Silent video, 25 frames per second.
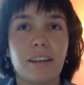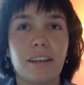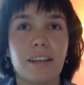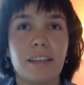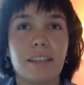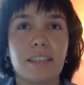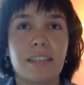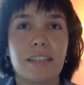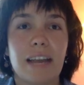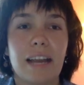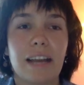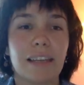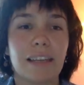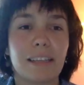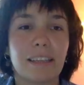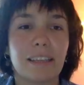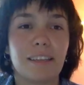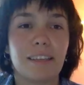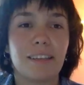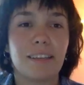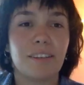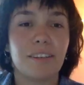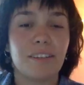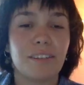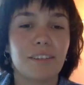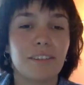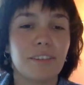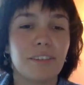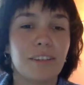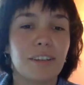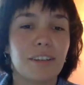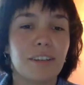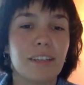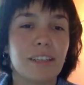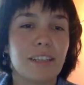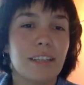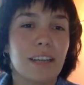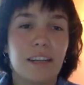attacking,
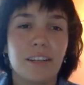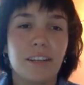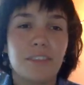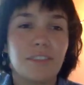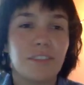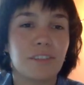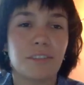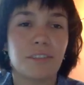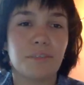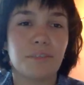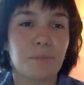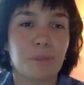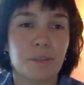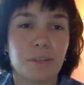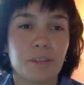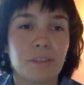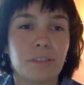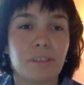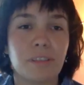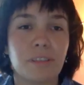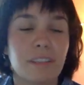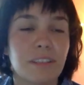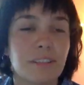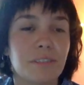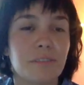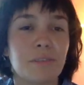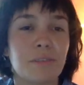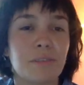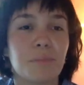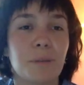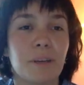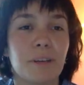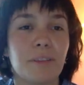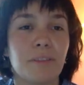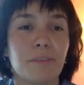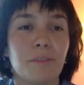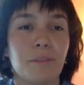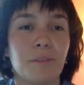or yeah, it's just personally
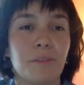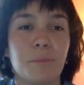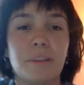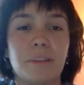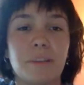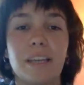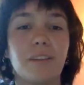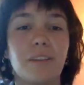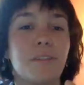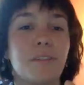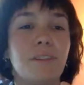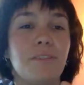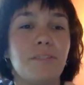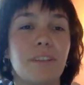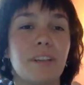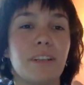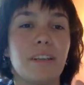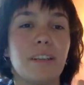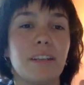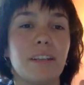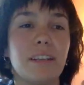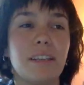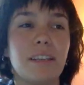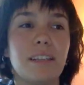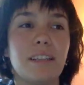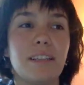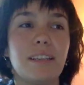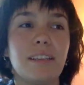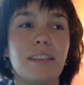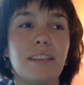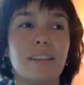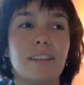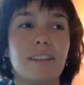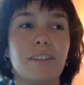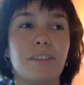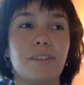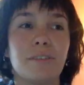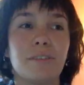disrespectful, but they don't even
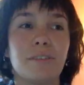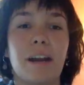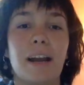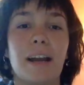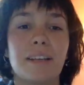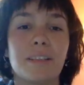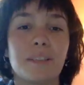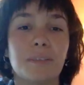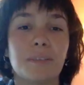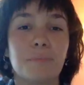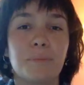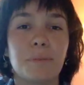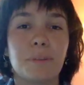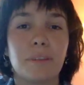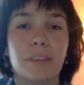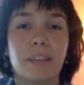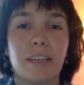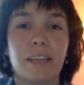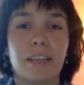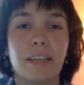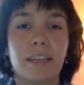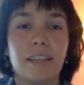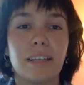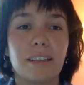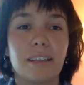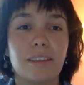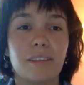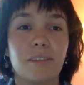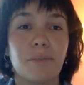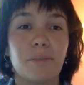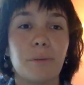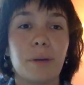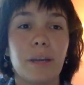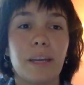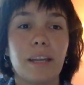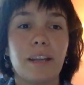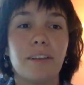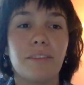grasp like the
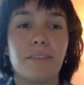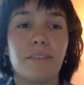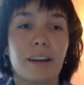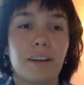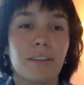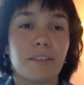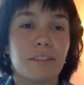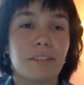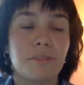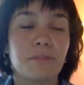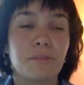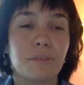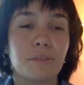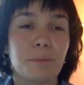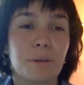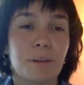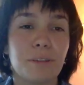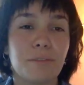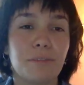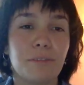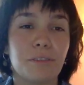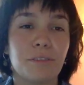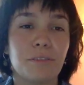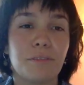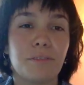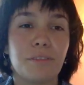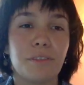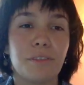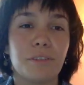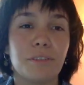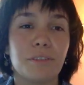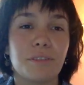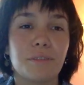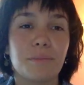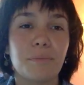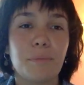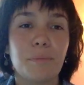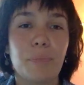weight of how disrespectful it
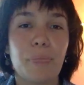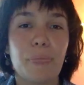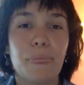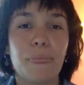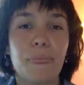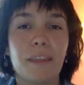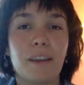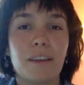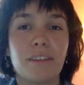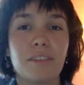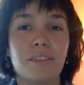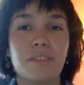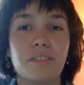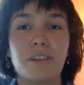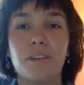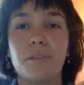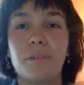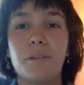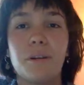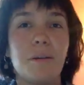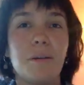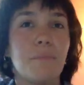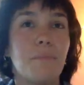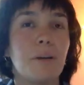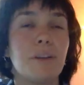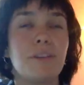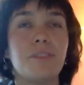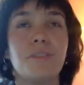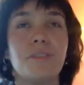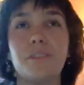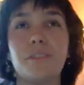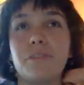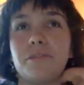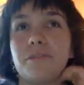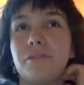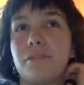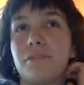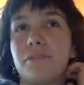feels. So a bunch
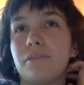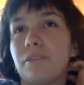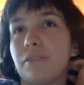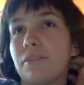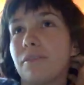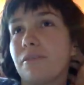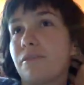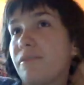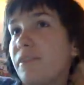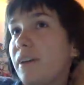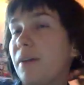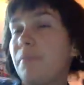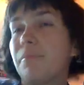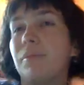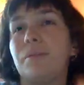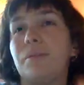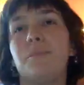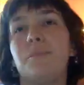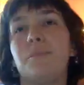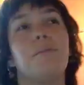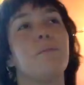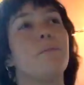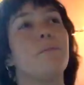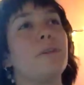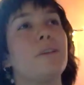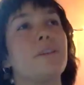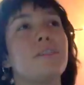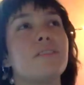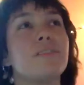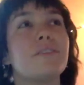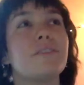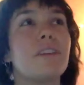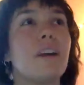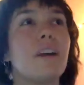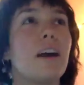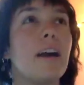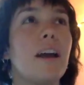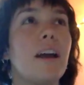of family
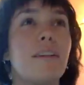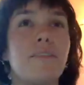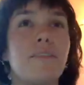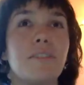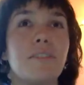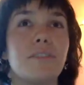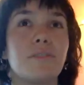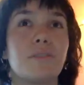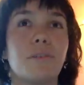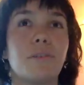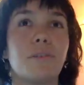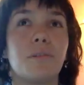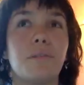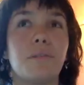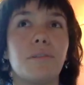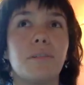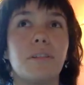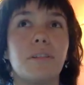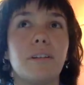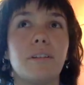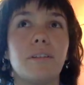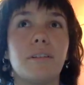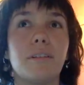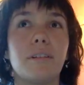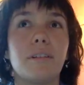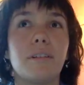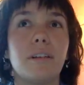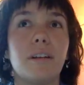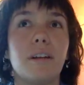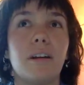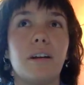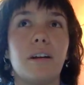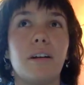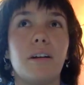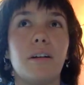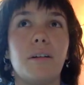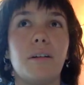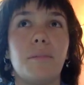members I haven't told.
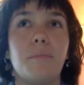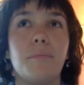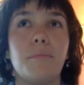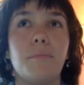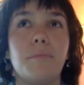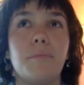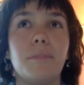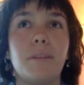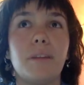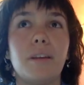A